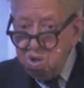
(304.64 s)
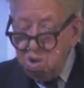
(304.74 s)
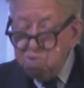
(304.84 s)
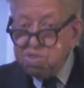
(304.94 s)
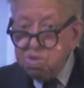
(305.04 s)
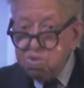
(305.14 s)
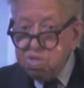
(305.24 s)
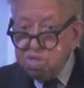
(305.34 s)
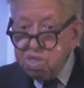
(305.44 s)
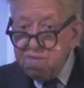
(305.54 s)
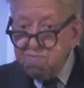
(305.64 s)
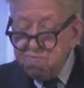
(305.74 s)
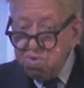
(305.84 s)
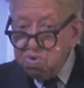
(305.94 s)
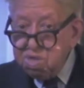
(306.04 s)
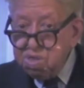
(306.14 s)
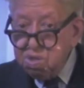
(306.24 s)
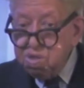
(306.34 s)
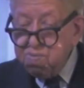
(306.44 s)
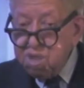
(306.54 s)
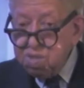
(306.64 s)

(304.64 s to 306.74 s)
all students, even vocal students,